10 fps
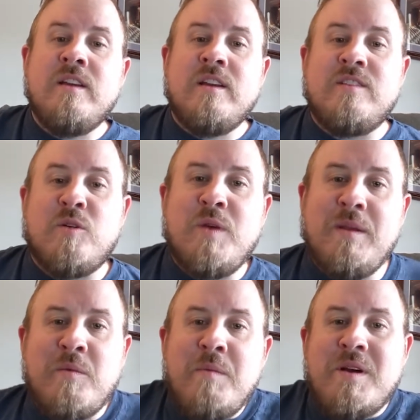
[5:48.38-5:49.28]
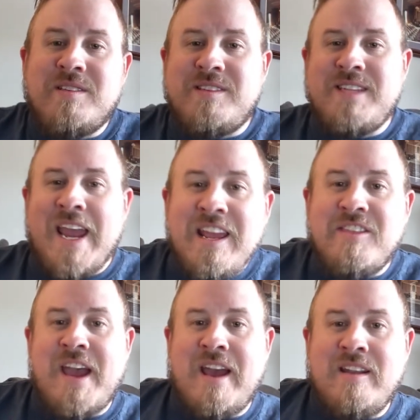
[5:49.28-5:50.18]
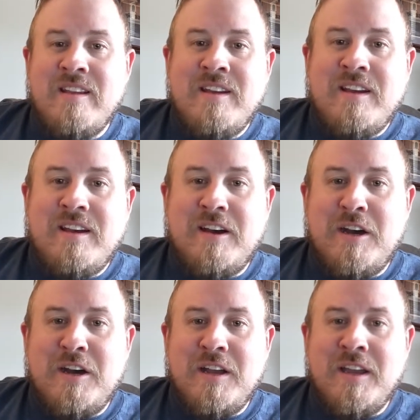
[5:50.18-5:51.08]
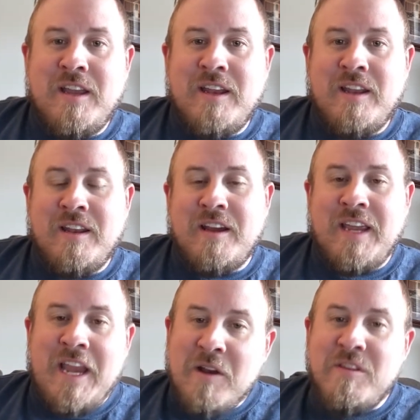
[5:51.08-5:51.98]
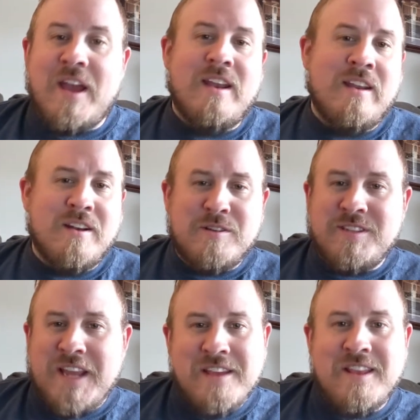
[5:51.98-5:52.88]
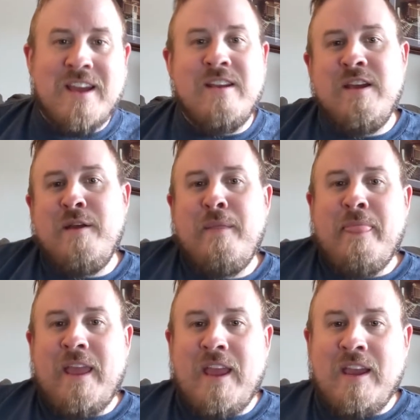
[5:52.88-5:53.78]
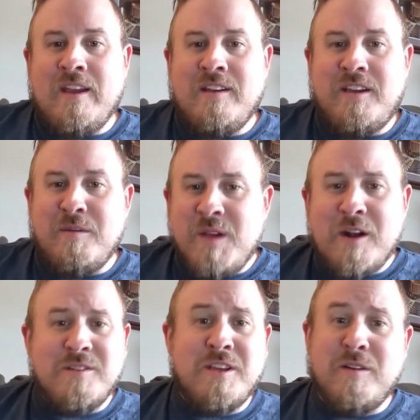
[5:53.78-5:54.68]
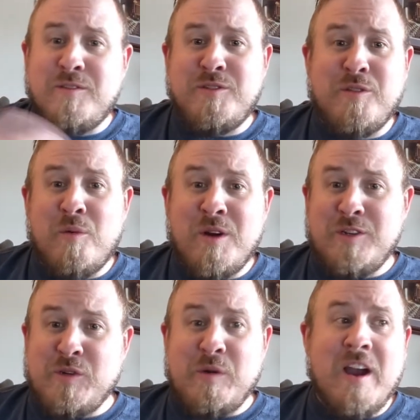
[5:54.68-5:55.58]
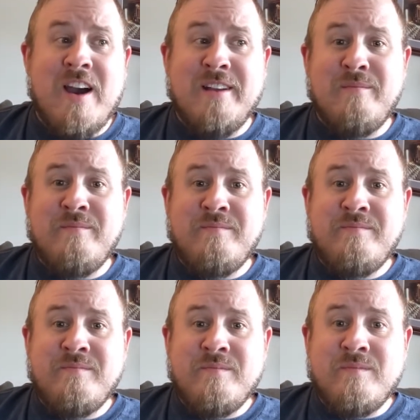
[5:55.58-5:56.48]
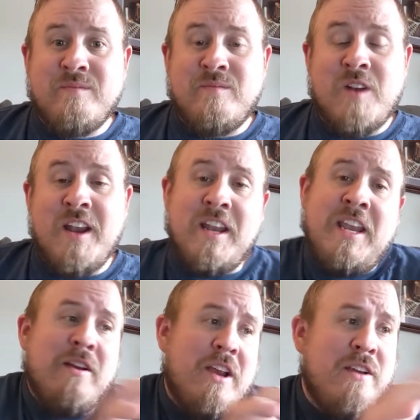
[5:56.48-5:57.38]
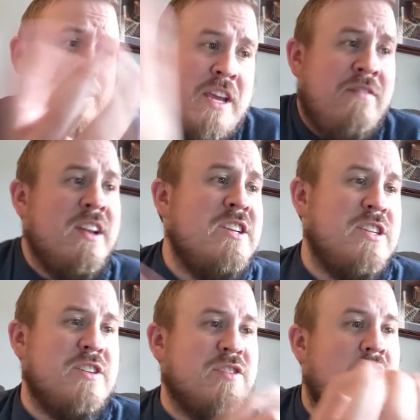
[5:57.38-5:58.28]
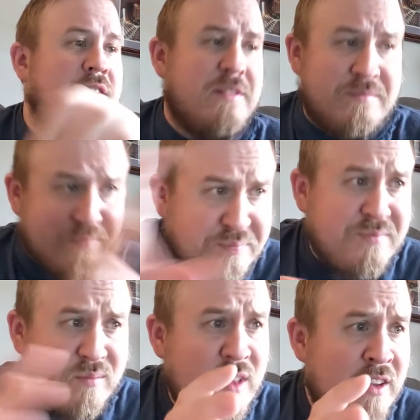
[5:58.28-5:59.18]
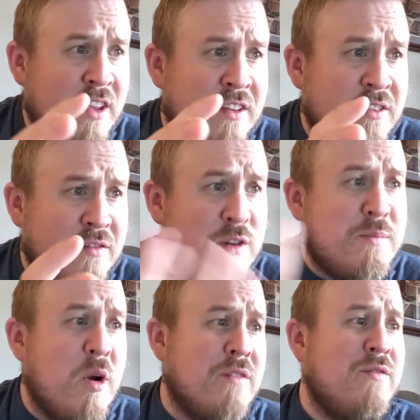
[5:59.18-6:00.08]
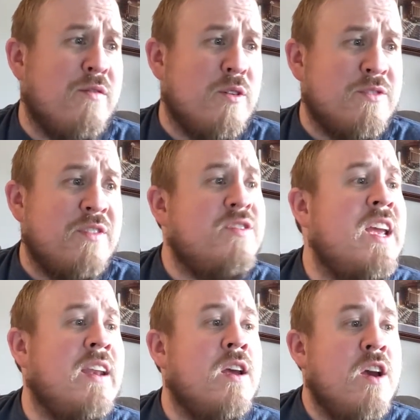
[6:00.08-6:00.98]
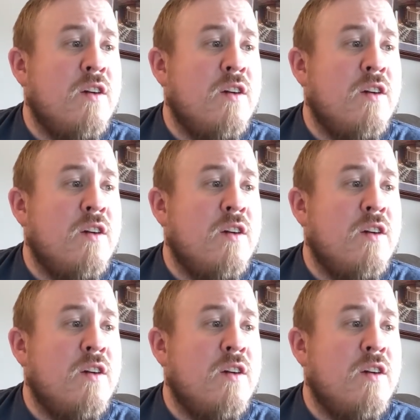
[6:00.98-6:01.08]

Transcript: And so we must take that and hear that and understand that and commit ourselves to the one true God, right? And here's he finishes us off in the first part of verse 15.